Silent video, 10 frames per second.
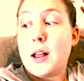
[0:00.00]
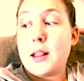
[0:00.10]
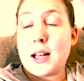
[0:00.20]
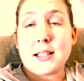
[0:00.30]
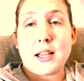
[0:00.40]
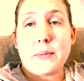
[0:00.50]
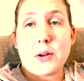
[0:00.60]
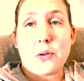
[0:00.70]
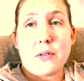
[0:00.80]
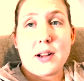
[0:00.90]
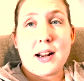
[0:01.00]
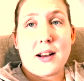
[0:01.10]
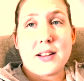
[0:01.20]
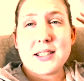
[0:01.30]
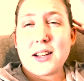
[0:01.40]
that's kind of my goal right
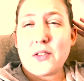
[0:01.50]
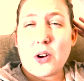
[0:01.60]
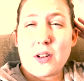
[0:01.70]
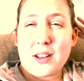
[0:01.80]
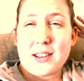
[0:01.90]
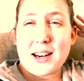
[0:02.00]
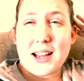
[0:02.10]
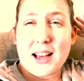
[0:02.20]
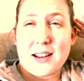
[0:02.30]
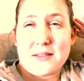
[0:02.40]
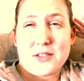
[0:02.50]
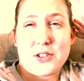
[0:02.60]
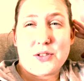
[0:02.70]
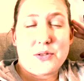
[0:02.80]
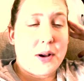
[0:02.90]
now. That's kind of all that I have
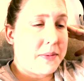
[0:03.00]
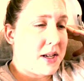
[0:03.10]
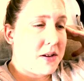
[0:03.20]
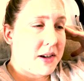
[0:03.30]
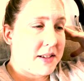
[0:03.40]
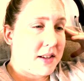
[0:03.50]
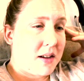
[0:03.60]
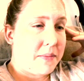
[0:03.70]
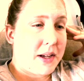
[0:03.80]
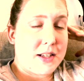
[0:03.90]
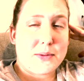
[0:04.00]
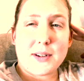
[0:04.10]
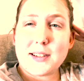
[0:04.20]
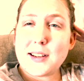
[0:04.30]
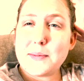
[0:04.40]
to update you guys on. But I just
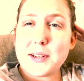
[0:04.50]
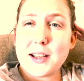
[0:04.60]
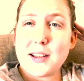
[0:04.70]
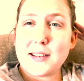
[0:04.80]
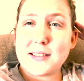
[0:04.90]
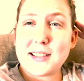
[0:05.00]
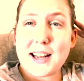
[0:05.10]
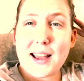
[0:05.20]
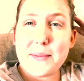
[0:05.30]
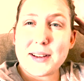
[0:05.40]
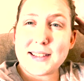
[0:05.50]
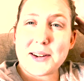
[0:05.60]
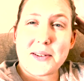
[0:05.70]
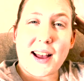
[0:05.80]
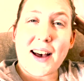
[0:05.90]
wanted to update today because I
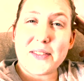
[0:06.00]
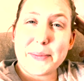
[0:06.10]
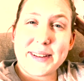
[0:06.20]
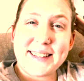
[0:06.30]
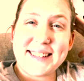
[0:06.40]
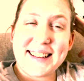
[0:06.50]
know I haven't been